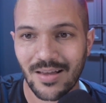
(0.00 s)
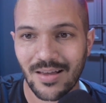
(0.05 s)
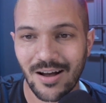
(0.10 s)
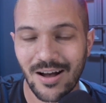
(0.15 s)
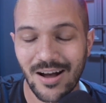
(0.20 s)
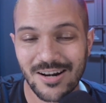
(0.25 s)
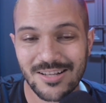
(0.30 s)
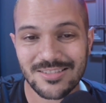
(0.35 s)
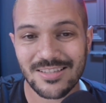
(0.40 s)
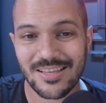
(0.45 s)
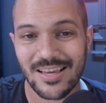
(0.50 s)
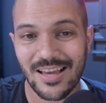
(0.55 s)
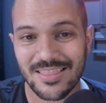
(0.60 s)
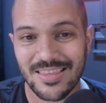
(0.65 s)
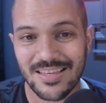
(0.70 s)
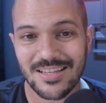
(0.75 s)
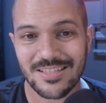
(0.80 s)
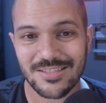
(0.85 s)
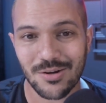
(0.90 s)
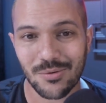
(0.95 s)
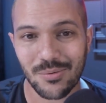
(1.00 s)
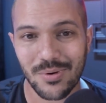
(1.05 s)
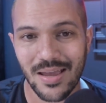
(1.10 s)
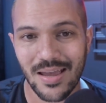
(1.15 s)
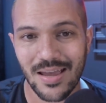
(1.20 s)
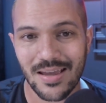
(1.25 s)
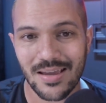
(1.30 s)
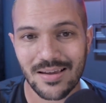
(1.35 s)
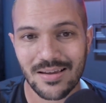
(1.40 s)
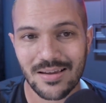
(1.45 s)
Honestly, I think it's
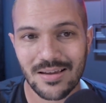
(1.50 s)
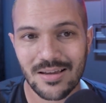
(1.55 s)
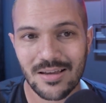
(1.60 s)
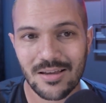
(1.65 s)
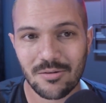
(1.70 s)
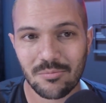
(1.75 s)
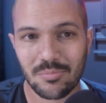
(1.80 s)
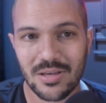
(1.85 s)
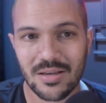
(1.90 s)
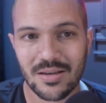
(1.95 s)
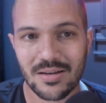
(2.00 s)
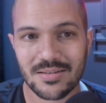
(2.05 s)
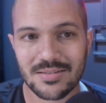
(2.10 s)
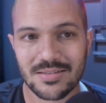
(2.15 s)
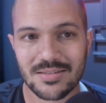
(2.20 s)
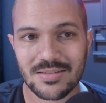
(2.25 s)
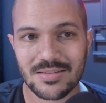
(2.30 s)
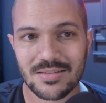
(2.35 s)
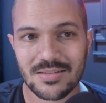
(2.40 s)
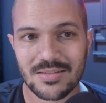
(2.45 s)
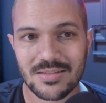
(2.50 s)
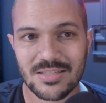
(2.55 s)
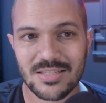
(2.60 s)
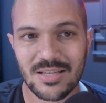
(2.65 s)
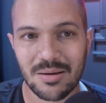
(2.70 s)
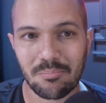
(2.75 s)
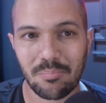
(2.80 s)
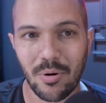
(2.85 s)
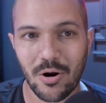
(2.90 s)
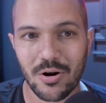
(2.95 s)
okay because
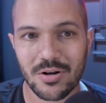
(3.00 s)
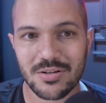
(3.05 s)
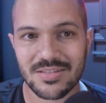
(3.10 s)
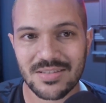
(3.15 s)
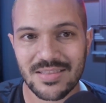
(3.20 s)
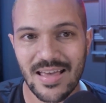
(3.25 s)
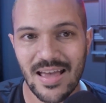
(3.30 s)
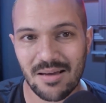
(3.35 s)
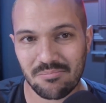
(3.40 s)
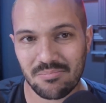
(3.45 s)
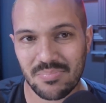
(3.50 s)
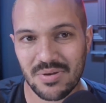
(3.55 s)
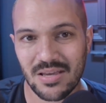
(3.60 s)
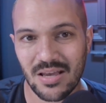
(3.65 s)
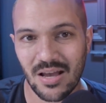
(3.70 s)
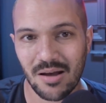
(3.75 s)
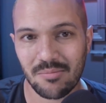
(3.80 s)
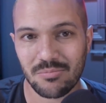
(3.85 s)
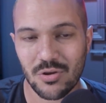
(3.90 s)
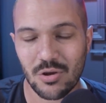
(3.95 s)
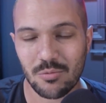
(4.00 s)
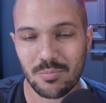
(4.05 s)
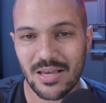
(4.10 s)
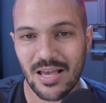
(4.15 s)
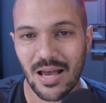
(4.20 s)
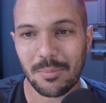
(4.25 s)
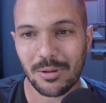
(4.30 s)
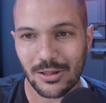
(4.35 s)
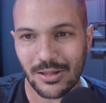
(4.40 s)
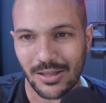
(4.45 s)
some parts of that you
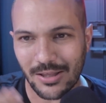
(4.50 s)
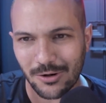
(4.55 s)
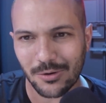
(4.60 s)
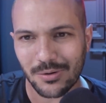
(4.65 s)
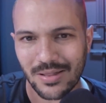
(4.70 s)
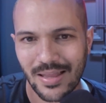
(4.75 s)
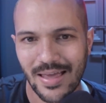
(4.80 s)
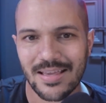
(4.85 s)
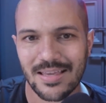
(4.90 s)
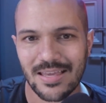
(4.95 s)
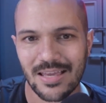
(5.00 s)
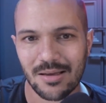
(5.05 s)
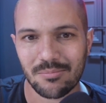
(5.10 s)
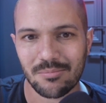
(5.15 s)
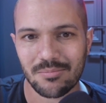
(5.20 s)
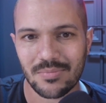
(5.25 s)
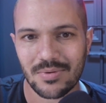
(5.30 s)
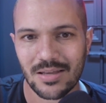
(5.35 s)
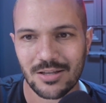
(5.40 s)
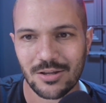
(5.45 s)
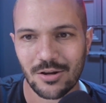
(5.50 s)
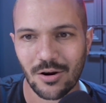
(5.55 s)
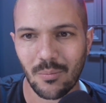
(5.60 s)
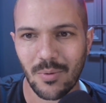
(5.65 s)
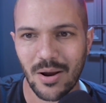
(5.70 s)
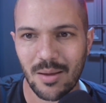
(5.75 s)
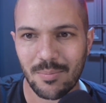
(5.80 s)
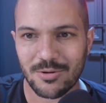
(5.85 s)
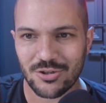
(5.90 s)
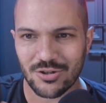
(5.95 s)
become a little like him in your
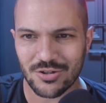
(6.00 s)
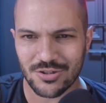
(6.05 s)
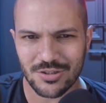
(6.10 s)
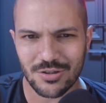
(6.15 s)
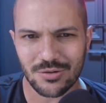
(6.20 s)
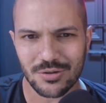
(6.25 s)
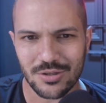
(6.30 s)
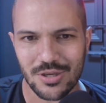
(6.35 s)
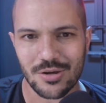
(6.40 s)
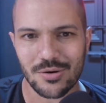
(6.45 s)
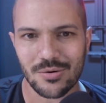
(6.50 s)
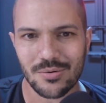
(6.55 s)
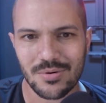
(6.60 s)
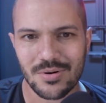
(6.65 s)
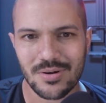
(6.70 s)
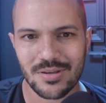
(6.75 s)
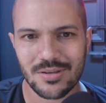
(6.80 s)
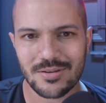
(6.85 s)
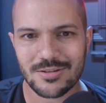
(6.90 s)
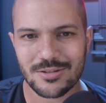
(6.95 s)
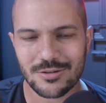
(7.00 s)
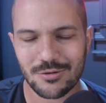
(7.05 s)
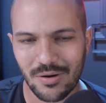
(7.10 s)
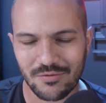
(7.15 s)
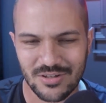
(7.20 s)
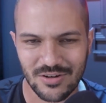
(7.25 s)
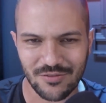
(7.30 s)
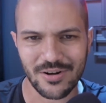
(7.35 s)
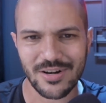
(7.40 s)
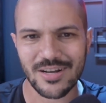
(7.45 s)
way, but you're still you. You still
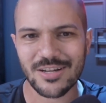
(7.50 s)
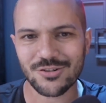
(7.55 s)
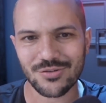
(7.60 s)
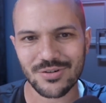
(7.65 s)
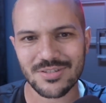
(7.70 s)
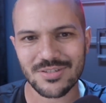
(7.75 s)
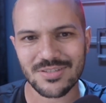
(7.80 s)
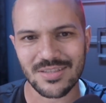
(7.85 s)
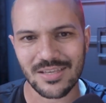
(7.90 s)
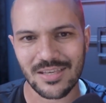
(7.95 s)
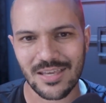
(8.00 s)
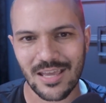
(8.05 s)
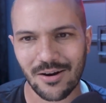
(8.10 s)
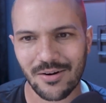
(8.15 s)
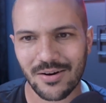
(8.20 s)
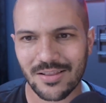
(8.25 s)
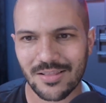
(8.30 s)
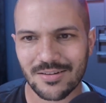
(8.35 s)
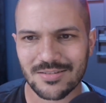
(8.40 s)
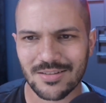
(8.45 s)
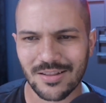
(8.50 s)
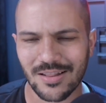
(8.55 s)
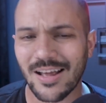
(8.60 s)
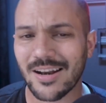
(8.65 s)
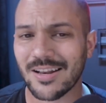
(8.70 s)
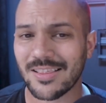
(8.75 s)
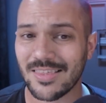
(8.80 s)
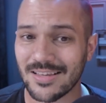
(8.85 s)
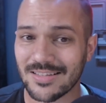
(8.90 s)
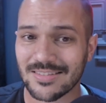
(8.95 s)
have different interests than Gary. There's a lot
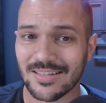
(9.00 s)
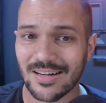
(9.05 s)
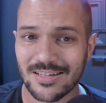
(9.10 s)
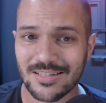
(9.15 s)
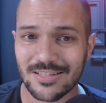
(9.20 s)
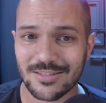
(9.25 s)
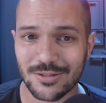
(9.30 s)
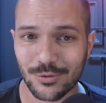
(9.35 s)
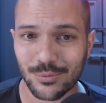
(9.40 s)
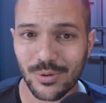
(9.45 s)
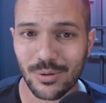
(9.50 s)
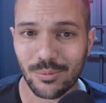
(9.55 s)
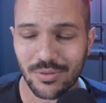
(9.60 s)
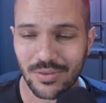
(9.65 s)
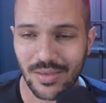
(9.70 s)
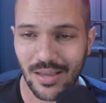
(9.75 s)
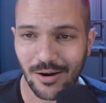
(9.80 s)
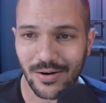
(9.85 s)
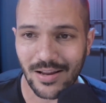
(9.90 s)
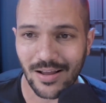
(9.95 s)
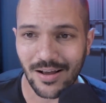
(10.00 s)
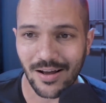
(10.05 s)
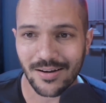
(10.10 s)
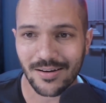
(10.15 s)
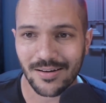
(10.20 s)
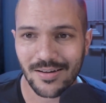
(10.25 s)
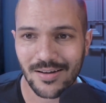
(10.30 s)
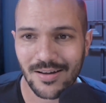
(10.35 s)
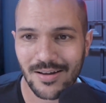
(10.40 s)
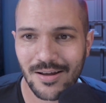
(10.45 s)
of things that I disagree with Gary on,
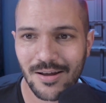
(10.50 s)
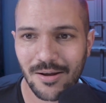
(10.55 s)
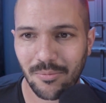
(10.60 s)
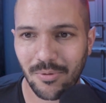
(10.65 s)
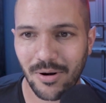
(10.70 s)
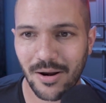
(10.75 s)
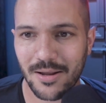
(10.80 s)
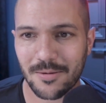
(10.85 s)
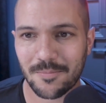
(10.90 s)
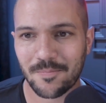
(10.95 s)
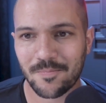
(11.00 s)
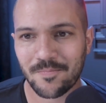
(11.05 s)
right?